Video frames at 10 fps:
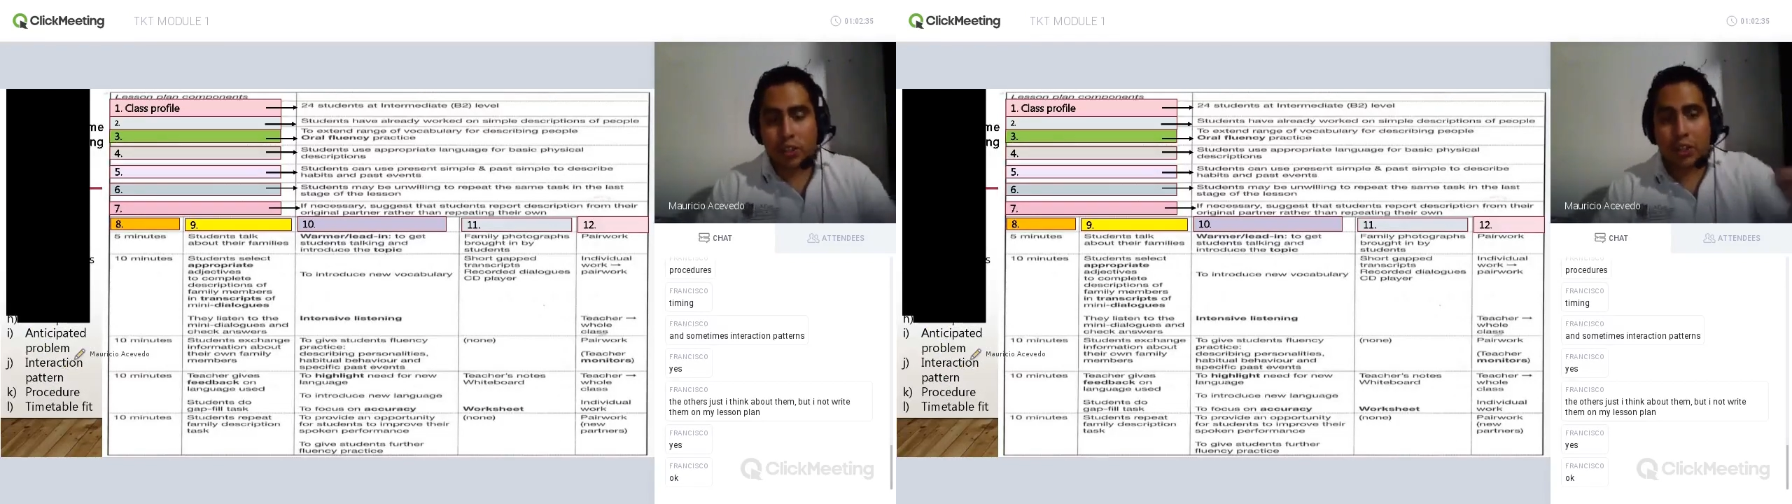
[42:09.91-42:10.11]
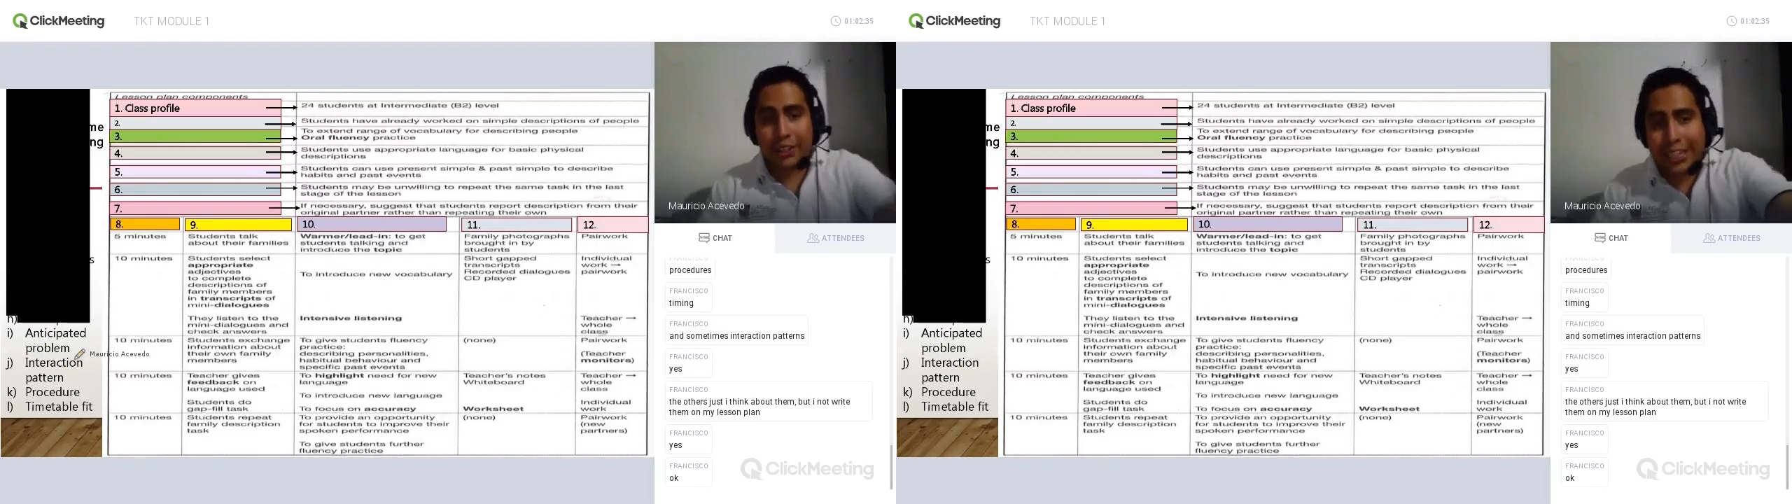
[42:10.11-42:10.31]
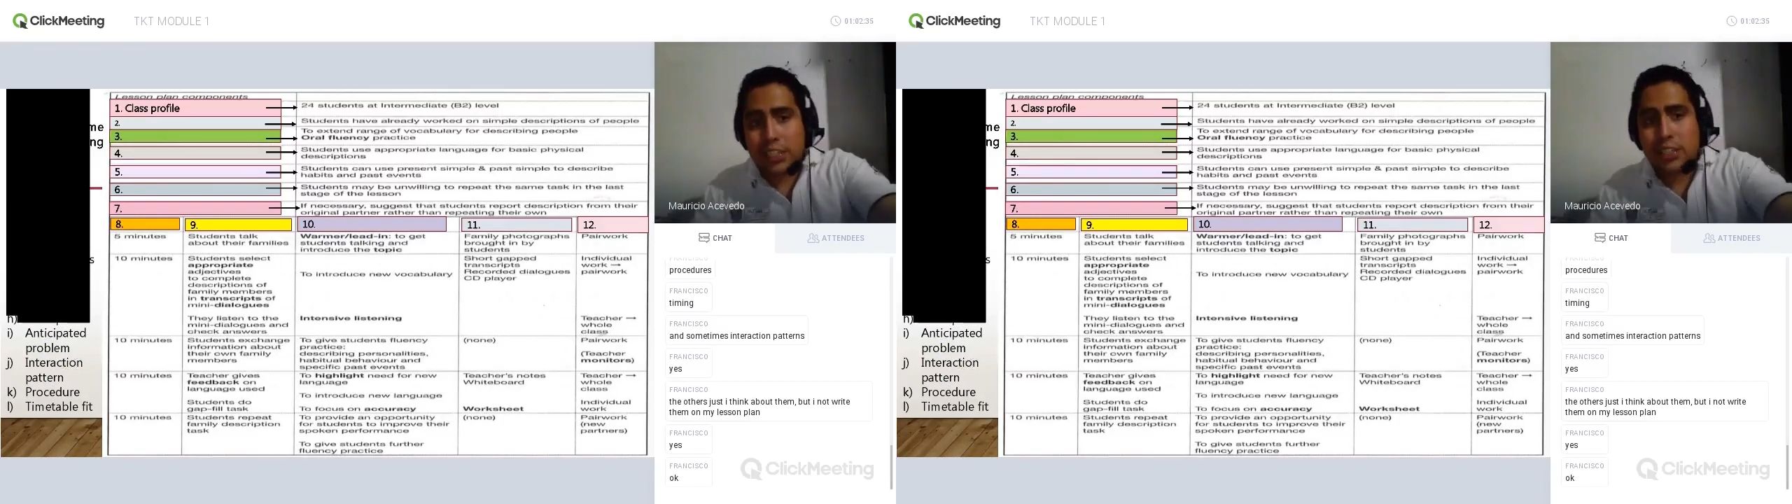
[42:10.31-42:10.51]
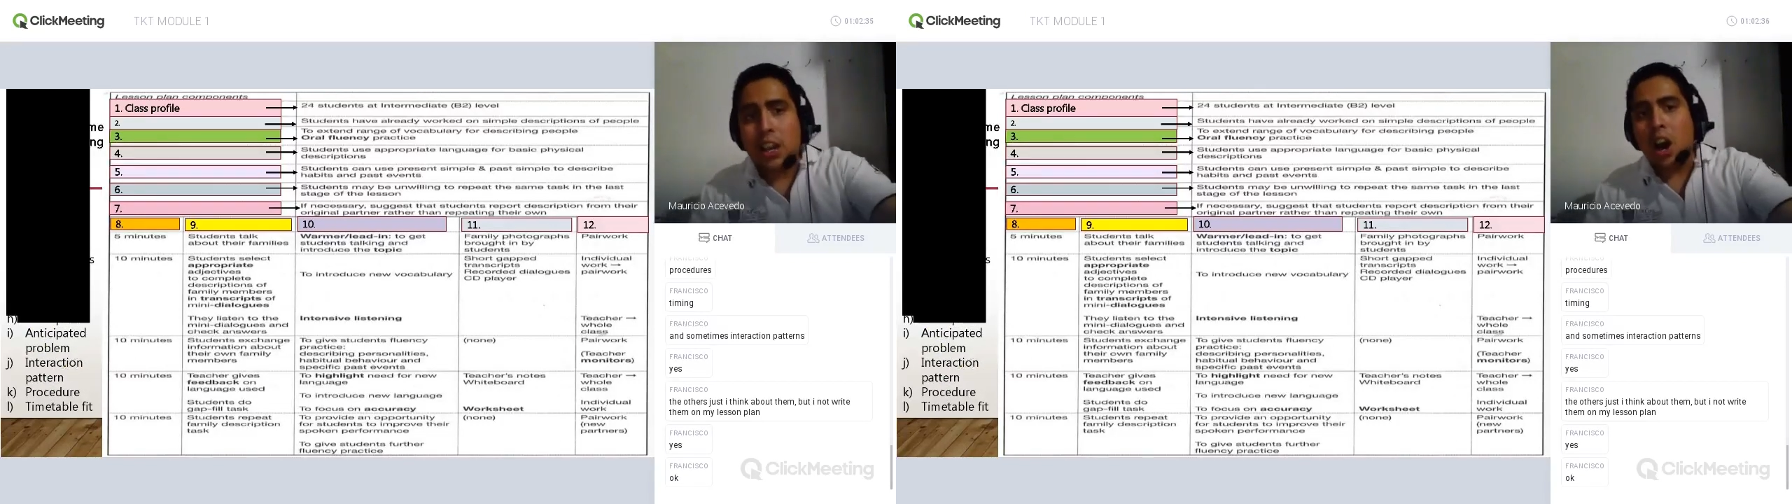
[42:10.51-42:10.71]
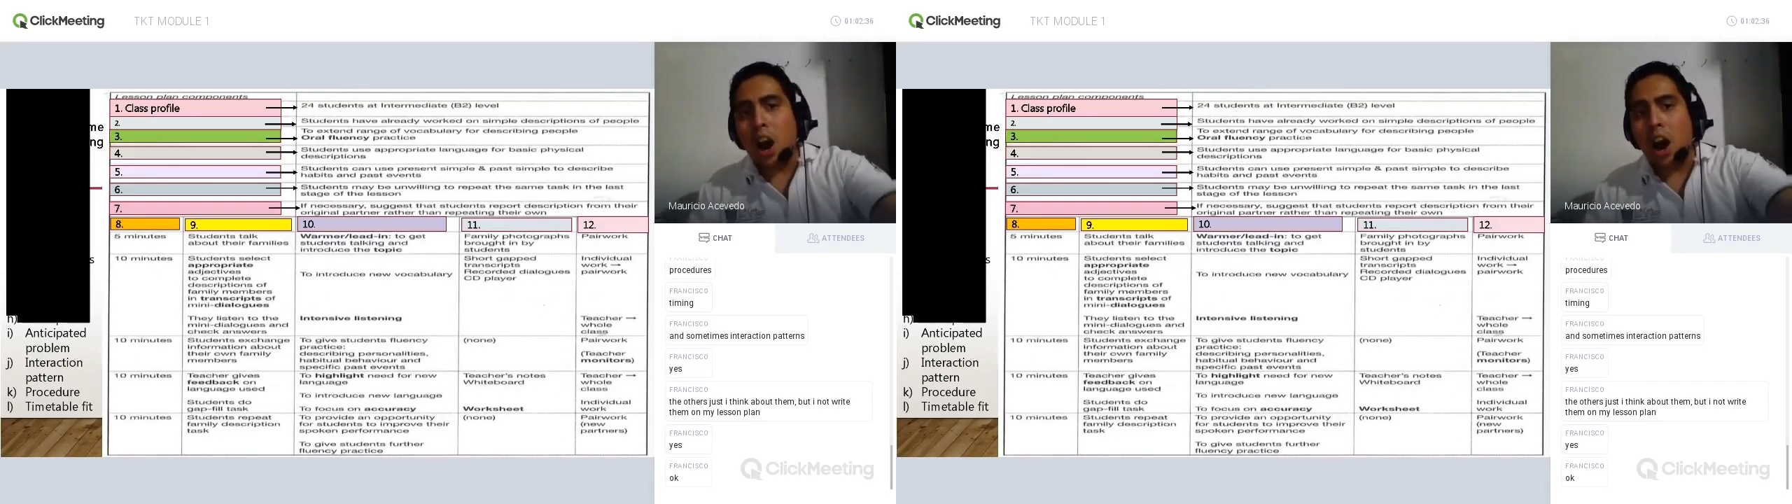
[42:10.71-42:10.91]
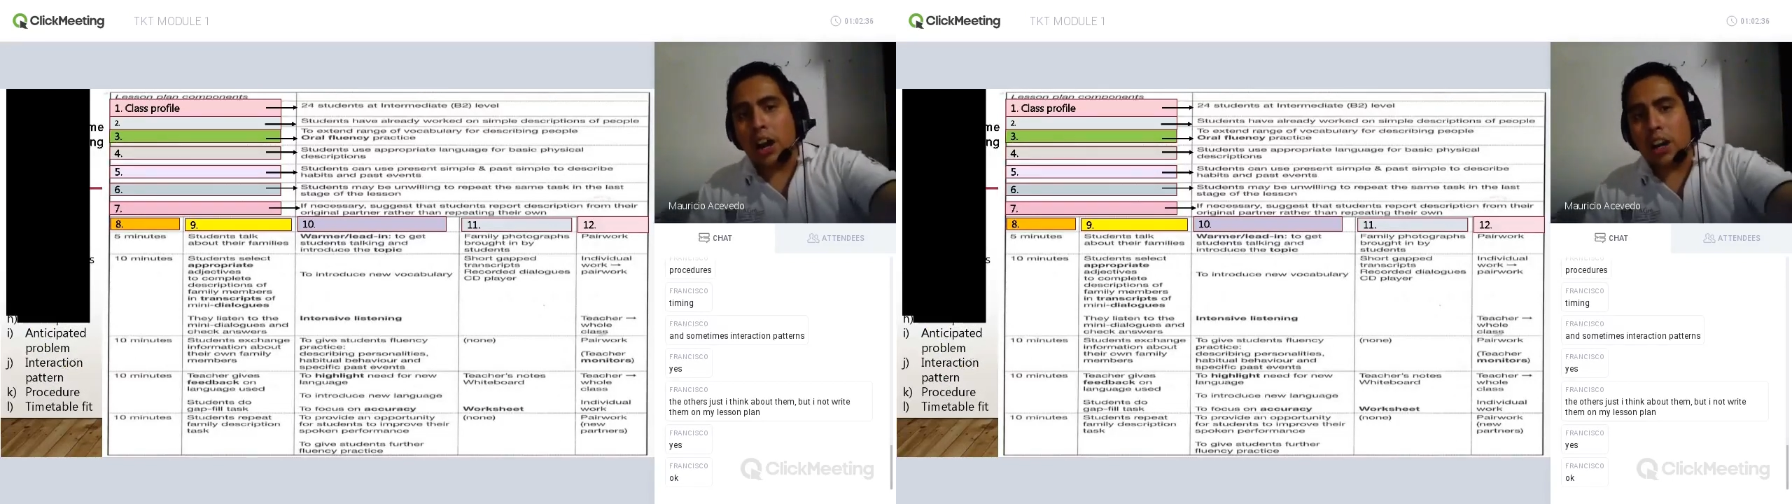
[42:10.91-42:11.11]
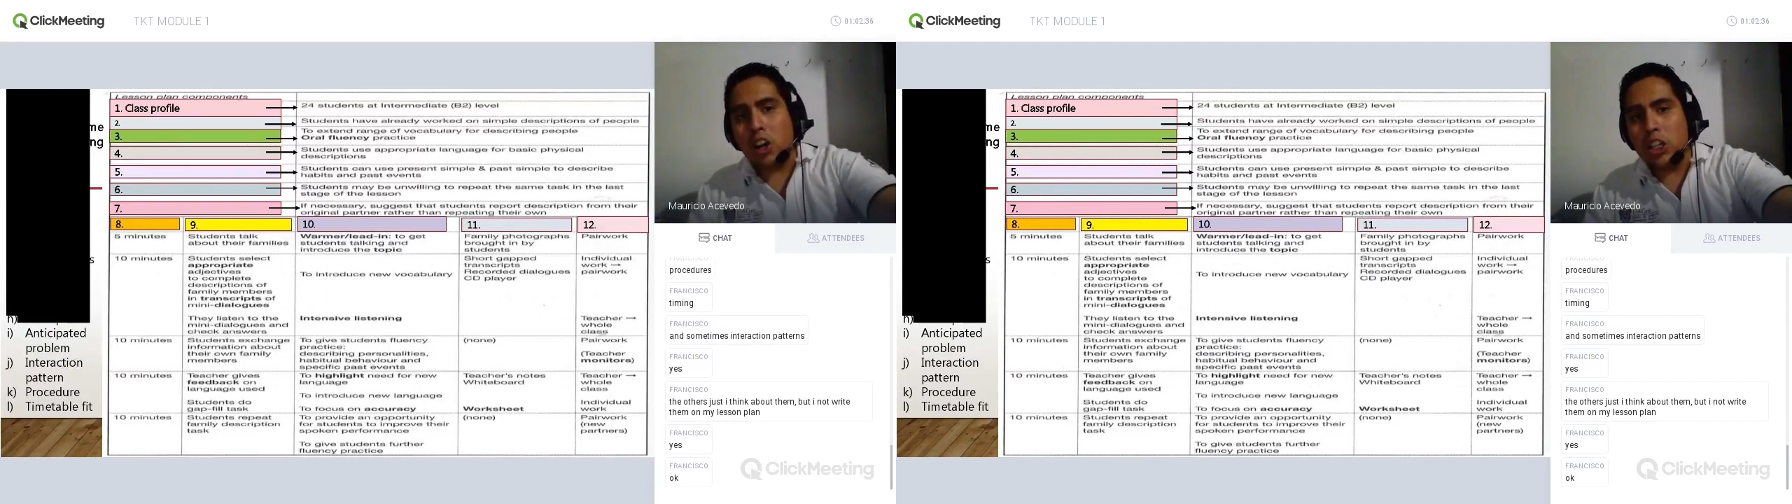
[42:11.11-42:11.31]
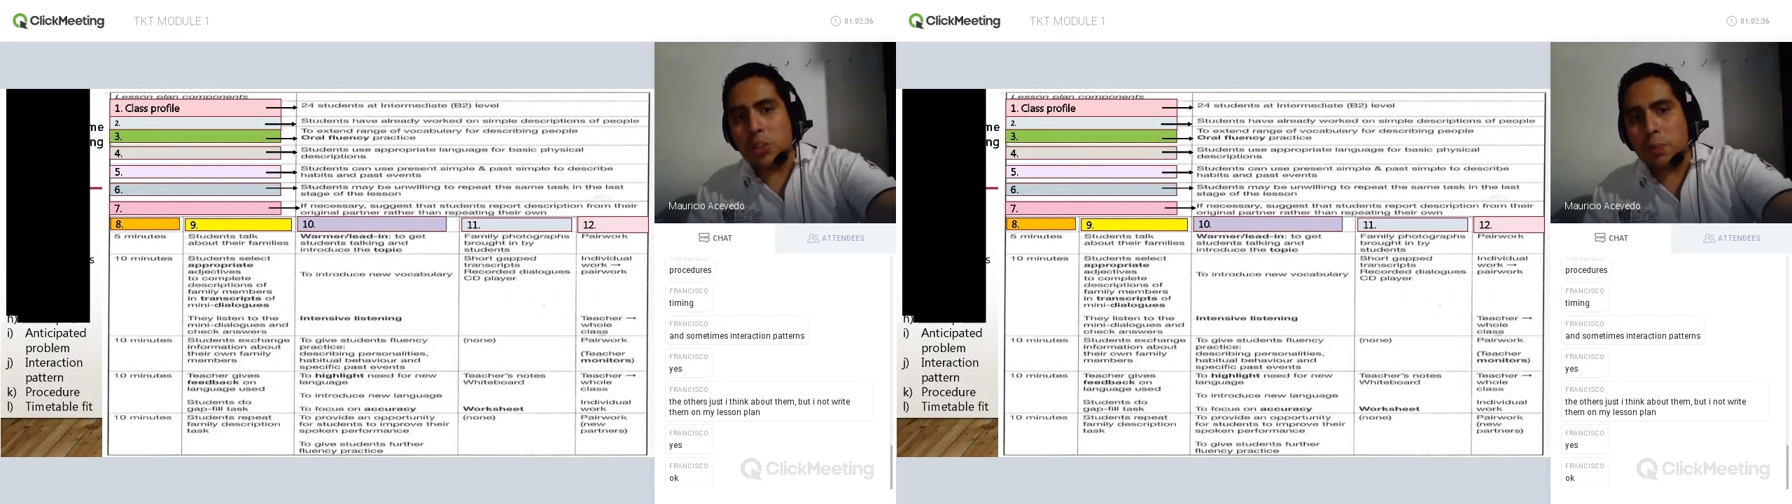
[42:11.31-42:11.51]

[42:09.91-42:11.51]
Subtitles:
So these are going